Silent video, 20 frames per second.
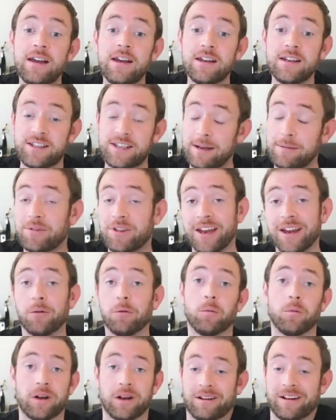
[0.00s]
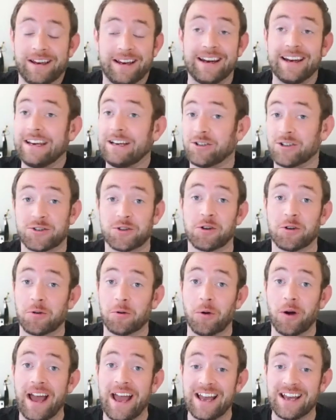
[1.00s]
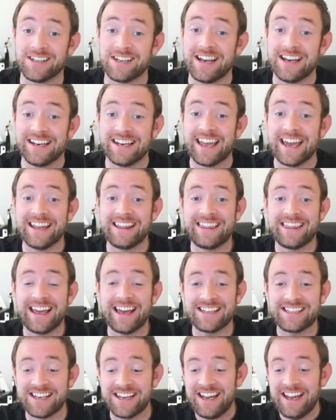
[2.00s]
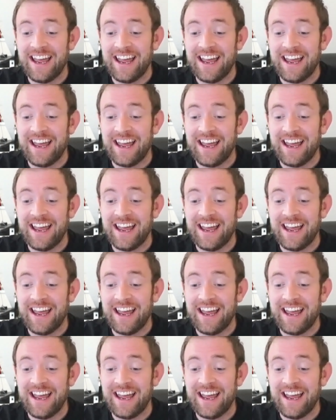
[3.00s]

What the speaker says: same thing, we're clearly just going to go ahead and get that.